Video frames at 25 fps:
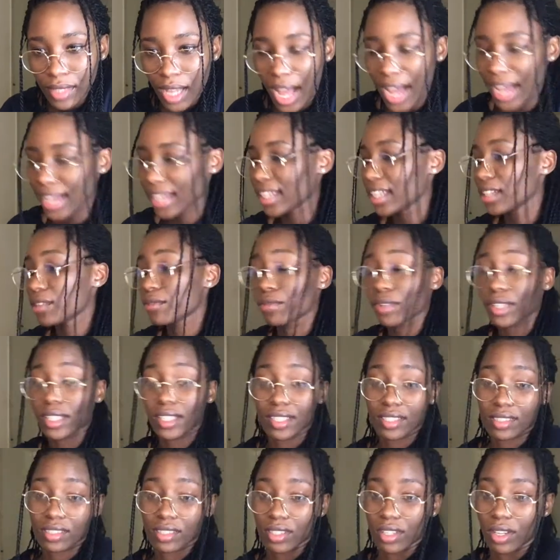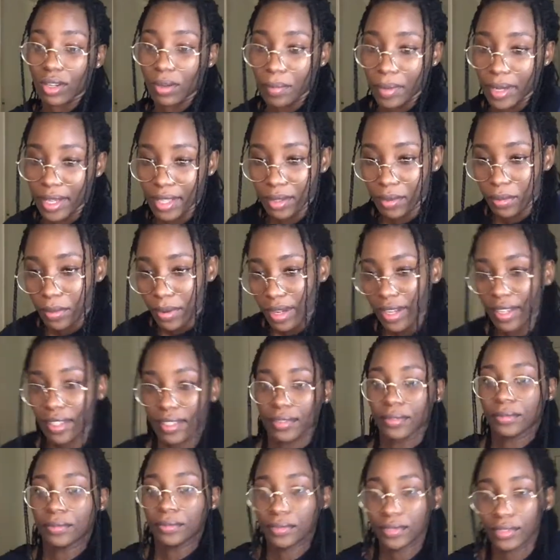I eat really slow, by the
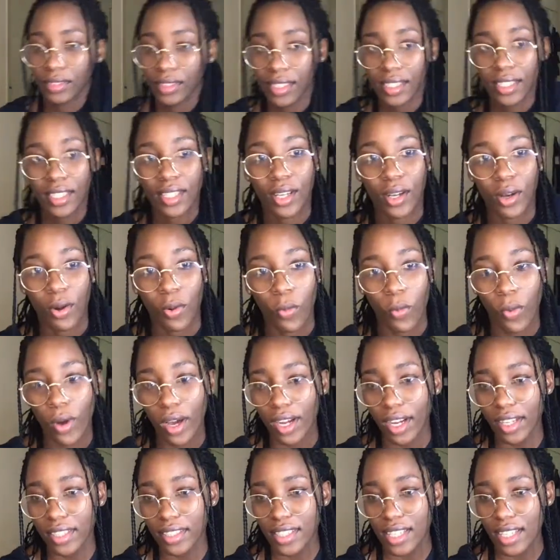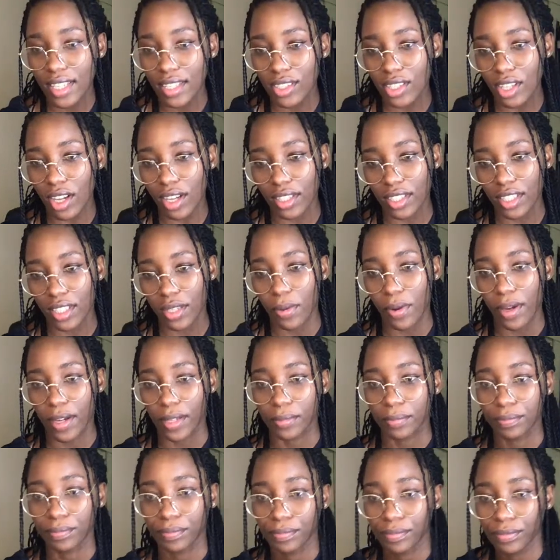way. What a tea song do you
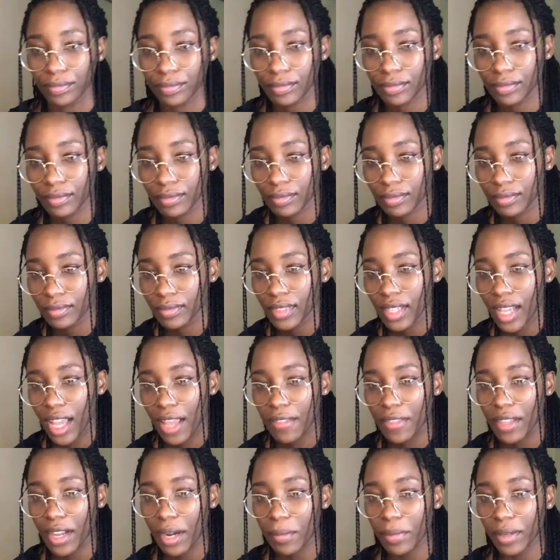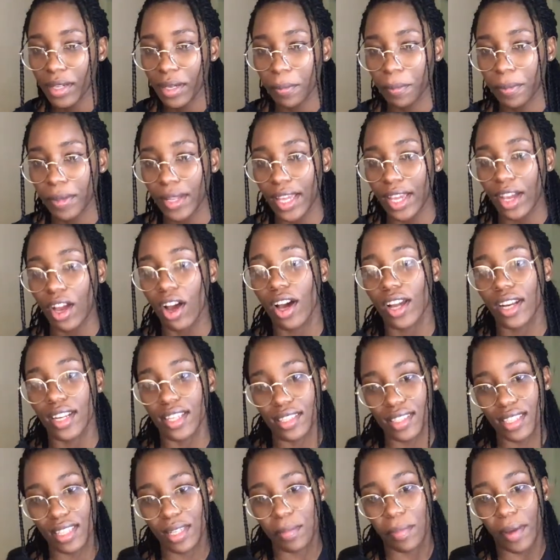want? And then I'm going to play
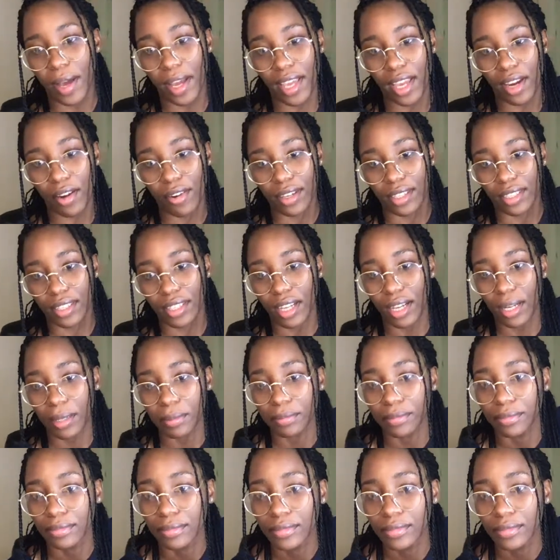Honestly by Eric Nam.